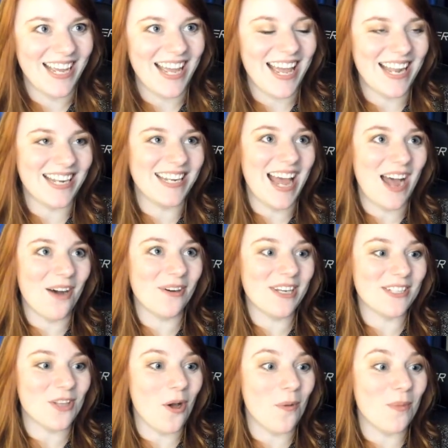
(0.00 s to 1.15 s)
and now
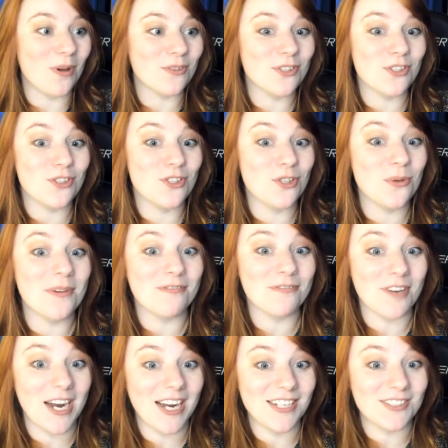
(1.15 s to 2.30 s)
is almost too
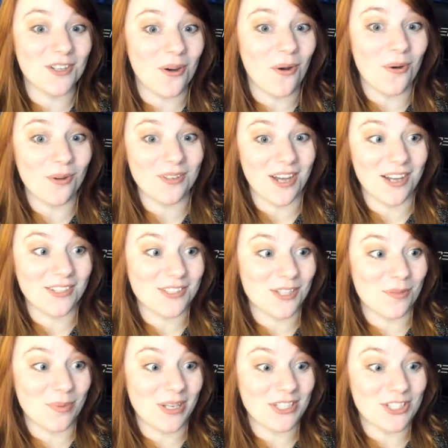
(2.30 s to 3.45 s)
afraid to hold on to
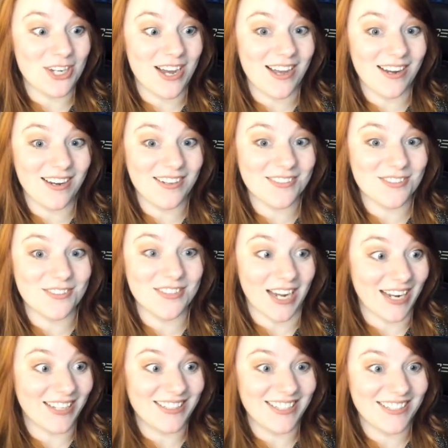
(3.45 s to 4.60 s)
the Pidgeot
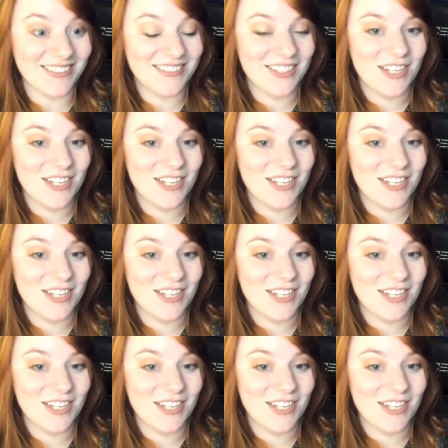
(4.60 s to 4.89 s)
tightly,